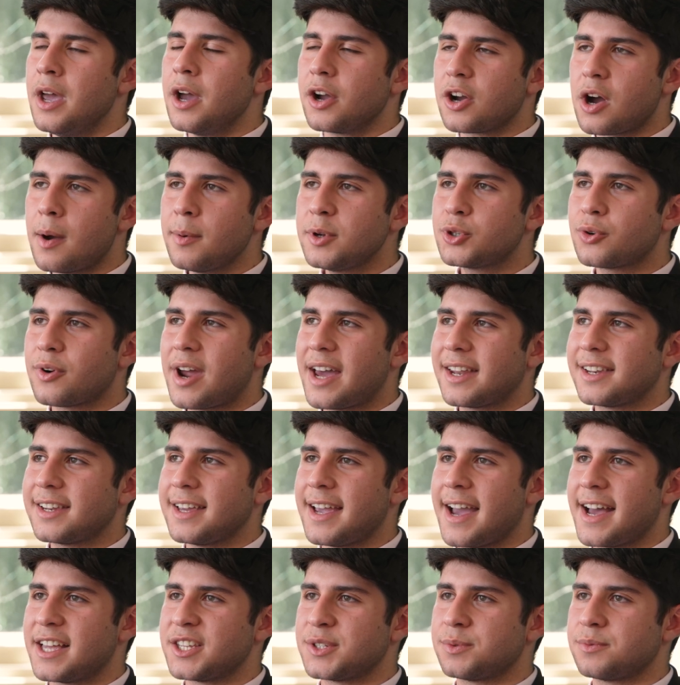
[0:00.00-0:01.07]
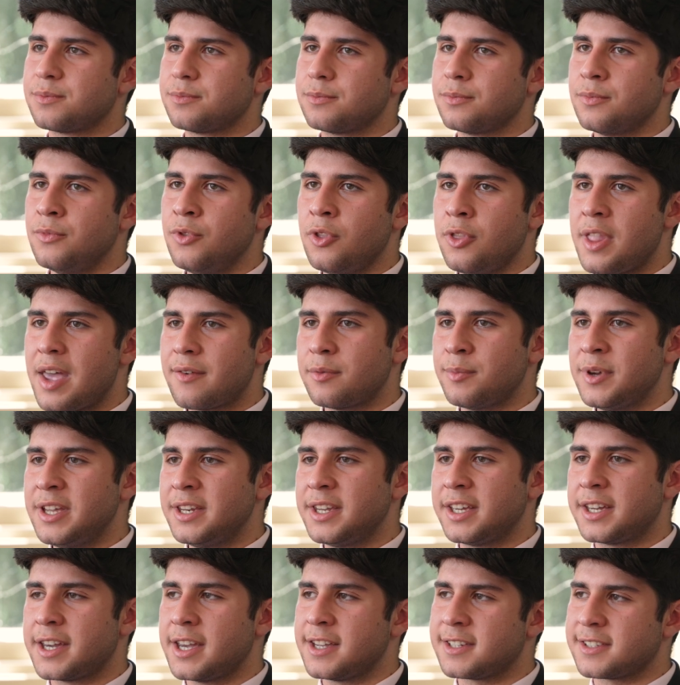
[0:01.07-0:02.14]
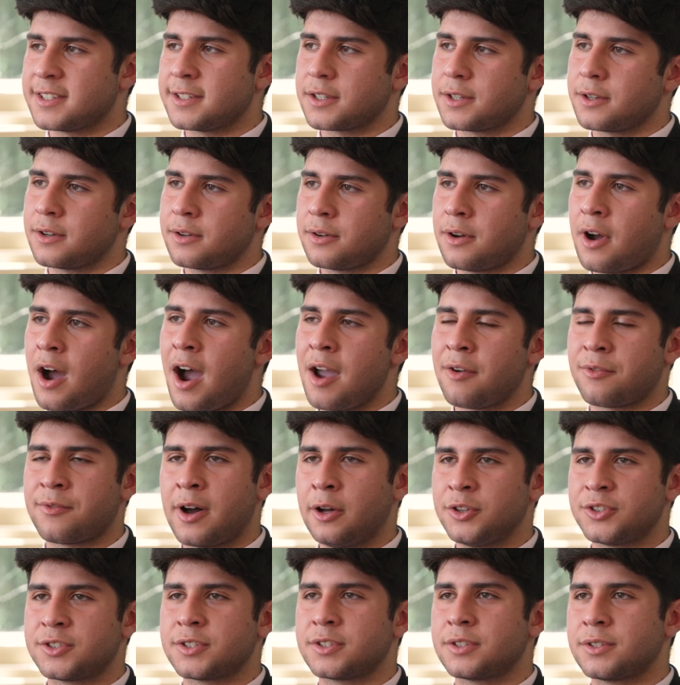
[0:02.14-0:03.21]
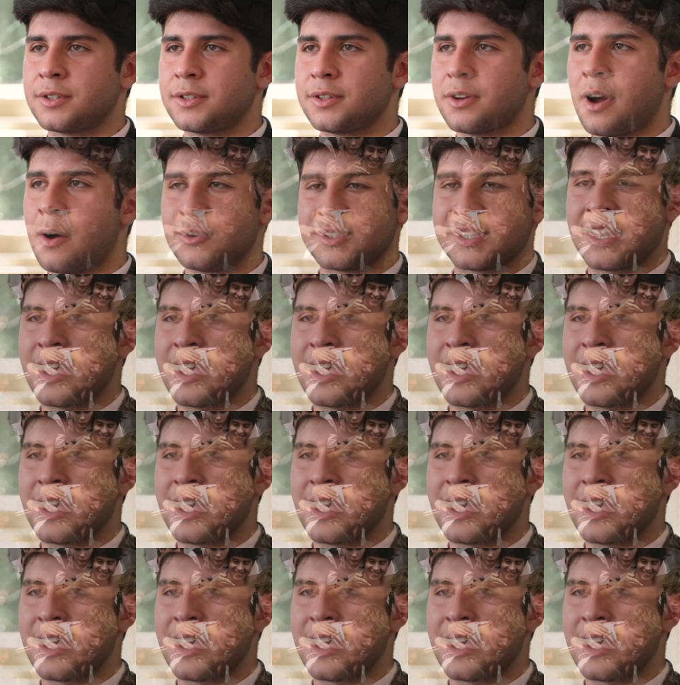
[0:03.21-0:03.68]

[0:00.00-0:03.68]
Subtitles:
Coming to Radley has never been the case that I felt I was